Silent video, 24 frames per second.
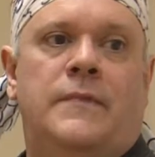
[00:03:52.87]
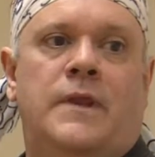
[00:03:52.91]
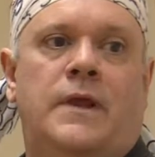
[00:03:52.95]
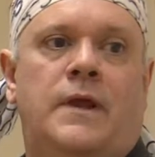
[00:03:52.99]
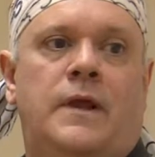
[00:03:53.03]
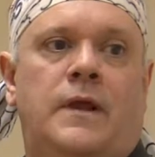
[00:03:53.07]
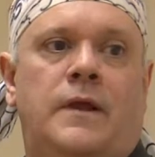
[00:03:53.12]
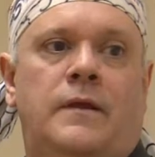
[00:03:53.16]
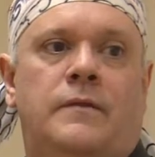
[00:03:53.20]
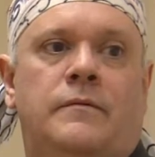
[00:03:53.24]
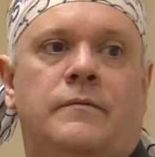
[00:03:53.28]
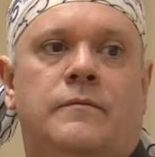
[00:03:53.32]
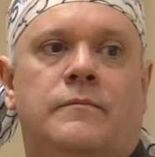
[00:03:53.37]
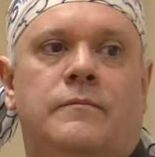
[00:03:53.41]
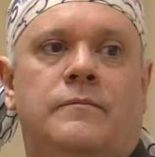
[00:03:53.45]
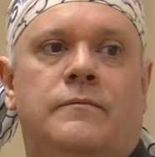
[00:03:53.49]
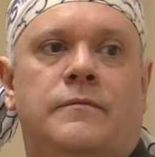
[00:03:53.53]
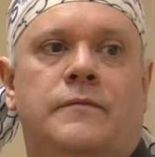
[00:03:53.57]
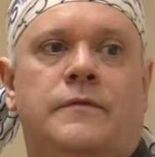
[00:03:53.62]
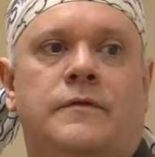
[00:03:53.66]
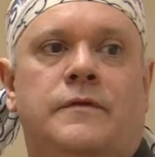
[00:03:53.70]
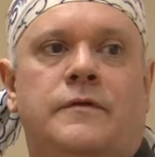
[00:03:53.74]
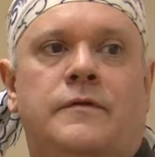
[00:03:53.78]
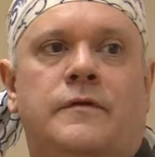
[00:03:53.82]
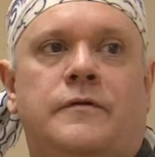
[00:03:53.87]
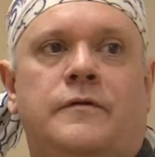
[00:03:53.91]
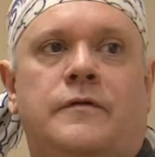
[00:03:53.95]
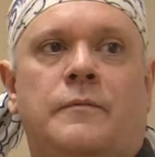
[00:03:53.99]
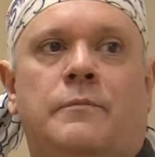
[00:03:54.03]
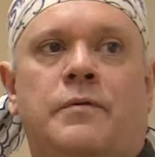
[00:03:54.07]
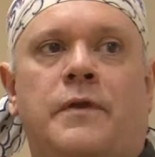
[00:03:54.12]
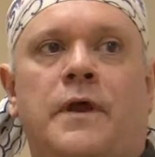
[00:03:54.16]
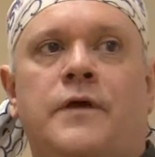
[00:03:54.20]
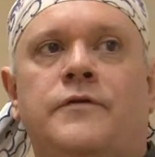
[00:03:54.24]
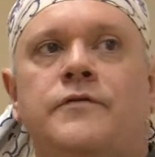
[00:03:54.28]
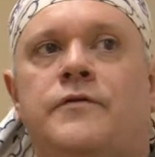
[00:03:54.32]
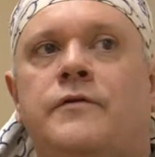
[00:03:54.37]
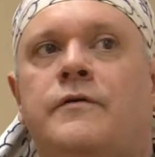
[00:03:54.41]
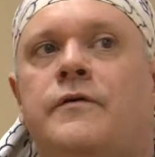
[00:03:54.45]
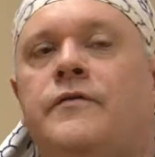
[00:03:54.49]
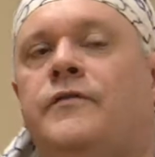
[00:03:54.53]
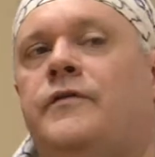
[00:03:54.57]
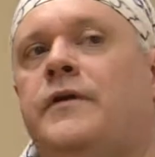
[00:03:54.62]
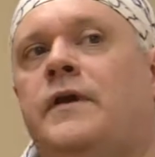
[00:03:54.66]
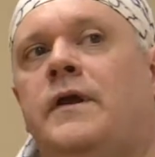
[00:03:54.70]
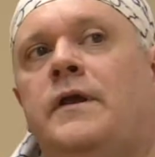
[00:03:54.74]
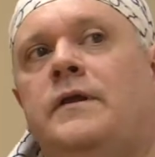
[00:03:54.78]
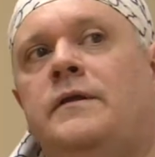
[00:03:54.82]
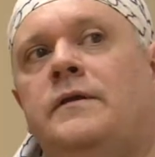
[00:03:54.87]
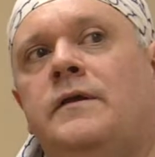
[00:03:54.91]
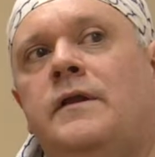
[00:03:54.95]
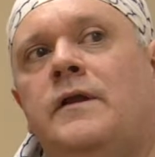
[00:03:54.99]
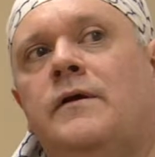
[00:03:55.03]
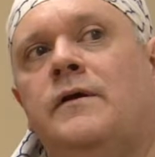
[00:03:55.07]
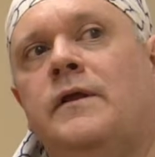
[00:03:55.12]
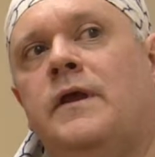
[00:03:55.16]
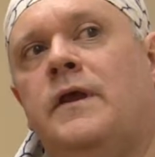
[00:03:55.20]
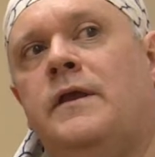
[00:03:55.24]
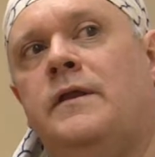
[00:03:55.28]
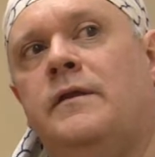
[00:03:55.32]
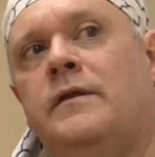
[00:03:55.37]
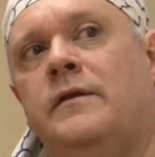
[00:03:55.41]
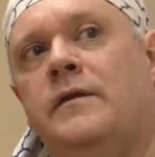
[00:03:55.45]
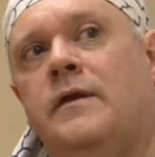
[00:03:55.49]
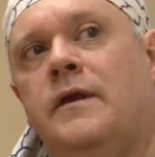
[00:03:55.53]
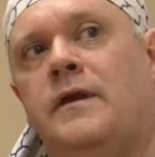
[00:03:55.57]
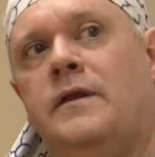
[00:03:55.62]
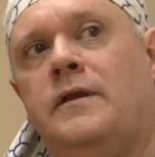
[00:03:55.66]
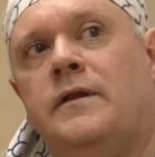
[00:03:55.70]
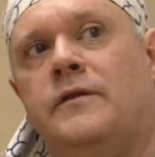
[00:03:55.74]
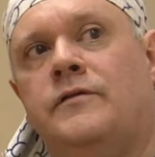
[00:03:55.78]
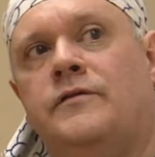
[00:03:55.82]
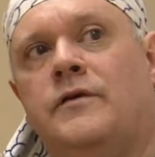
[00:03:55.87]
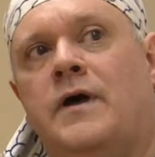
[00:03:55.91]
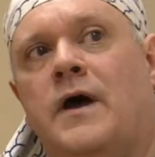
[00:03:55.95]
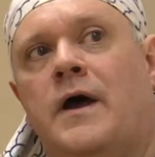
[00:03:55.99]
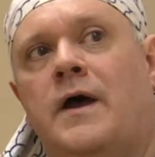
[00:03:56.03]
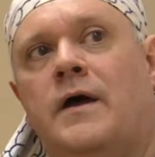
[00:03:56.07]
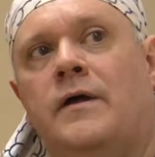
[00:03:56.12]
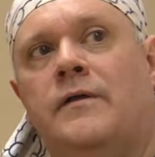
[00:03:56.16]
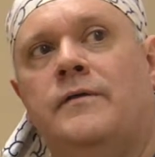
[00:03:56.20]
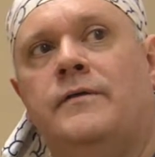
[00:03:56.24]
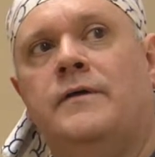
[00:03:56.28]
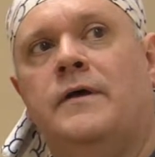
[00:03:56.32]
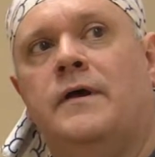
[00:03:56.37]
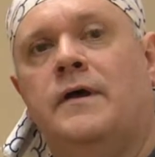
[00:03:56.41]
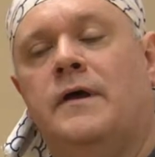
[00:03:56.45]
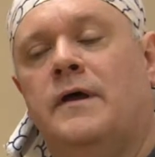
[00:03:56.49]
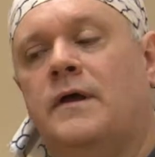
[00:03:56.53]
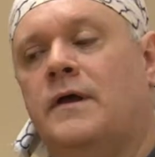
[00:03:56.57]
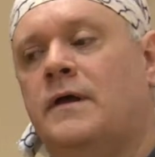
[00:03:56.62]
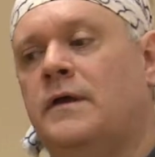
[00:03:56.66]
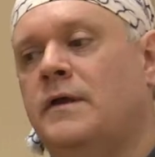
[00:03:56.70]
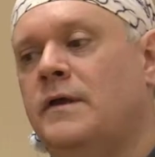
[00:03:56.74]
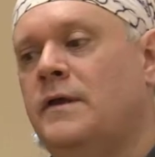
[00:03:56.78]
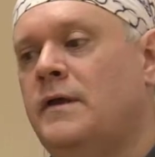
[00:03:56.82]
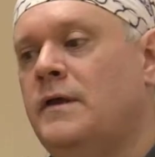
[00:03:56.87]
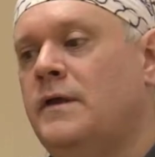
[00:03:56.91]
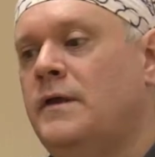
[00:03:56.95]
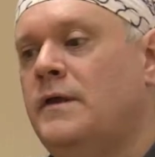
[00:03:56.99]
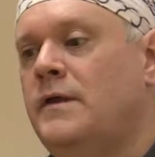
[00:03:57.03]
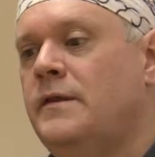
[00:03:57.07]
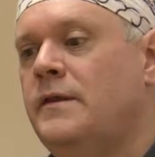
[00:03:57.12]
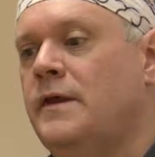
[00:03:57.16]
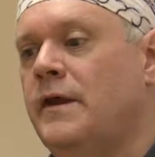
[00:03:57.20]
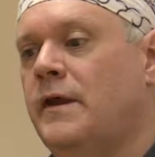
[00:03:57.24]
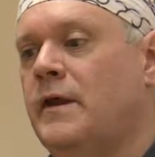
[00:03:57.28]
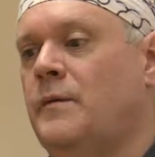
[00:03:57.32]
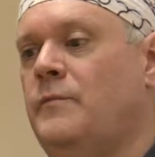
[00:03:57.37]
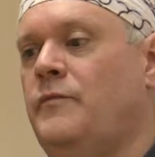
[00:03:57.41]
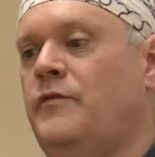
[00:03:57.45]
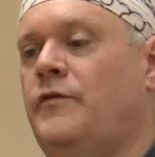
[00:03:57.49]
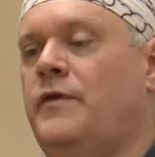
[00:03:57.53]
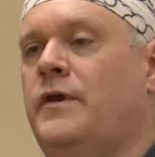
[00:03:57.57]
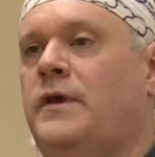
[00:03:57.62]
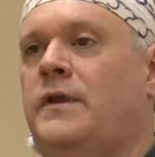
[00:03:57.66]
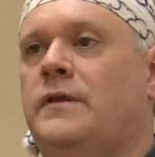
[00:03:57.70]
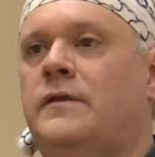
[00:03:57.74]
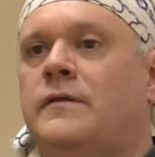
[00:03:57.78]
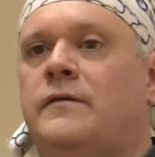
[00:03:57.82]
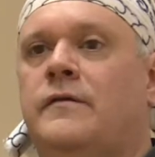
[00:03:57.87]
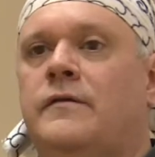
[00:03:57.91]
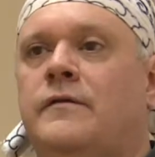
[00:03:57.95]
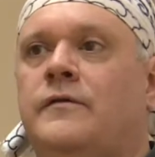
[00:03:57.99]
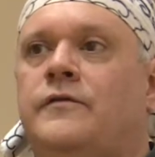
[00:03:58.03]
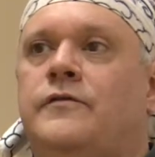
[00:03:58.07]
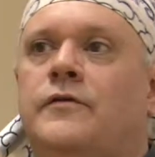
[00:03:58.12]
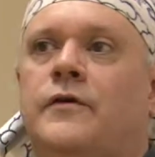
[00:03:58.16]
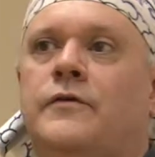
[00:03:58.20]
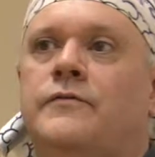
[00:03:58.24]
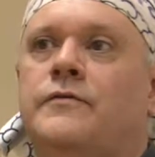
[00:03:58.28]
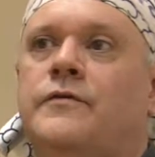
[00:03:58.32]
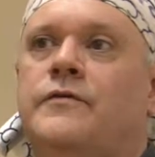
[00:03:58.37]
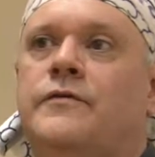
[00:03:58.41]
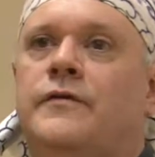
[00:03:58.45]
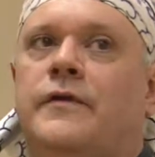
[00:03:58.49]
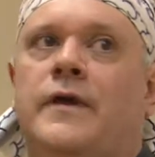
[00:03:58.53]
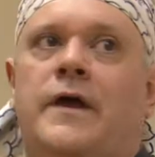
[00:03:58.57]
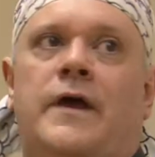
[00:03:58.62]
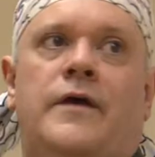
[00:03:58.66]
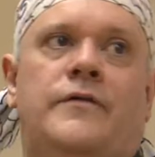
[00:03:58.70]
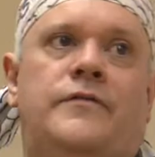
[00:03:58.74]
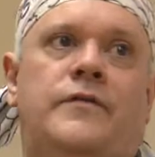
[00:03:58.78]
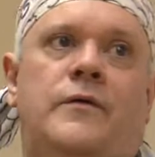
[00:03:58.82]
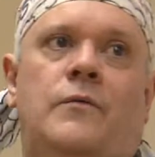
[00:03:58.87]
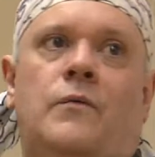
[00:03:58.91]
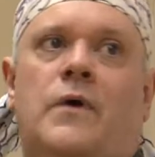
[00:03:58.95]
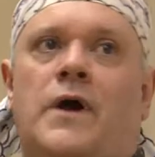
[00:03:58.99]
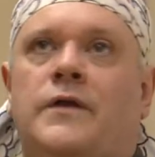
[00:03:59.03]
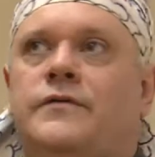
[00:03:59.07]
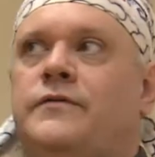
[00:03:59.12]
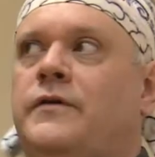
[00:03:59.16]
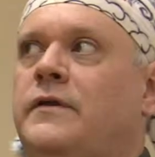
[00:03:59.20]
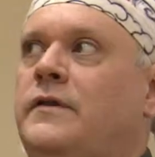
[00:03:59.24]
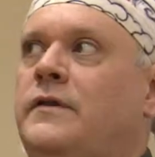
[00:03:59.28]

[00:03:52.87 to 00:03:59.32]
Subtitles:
the pleasure is seeing, you know, getting a child that comes into the children's class and watching